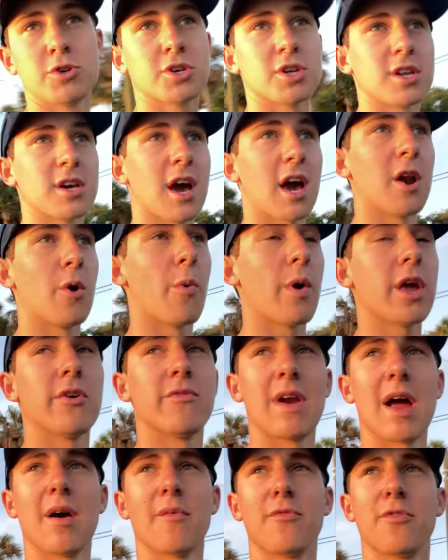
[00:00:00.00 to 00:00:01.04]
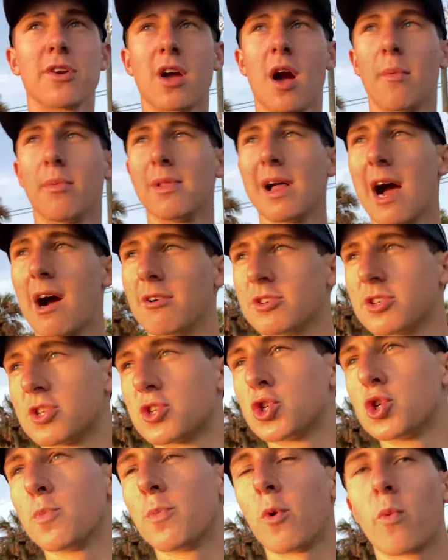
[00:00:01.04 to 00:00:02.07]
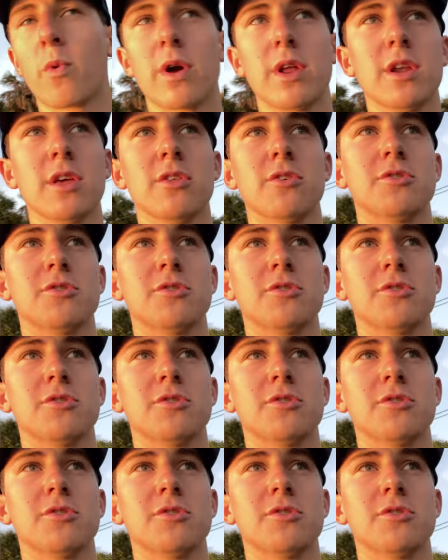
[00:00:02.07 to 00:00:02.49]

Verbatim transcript: just gonna kind of wait around for a couple hours. It's super windy.